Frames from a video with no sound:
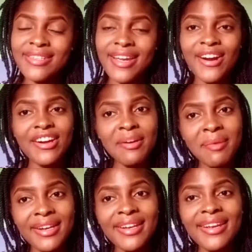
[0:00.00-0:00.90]
second
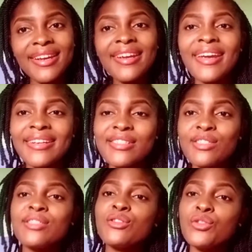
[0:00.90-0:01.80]
remedy is
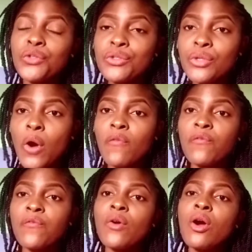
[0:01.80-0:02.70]
use of
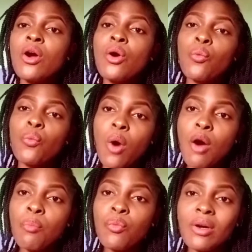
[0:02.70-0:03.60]

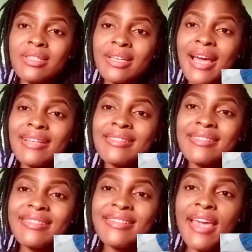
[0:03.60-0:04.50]
warm water, that's
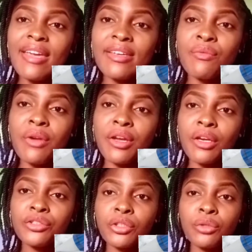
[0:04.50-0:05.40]
ear
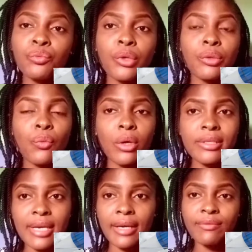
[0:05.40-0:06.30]
irrigation with
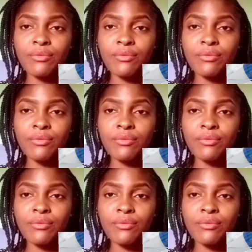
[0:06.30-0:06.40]
water.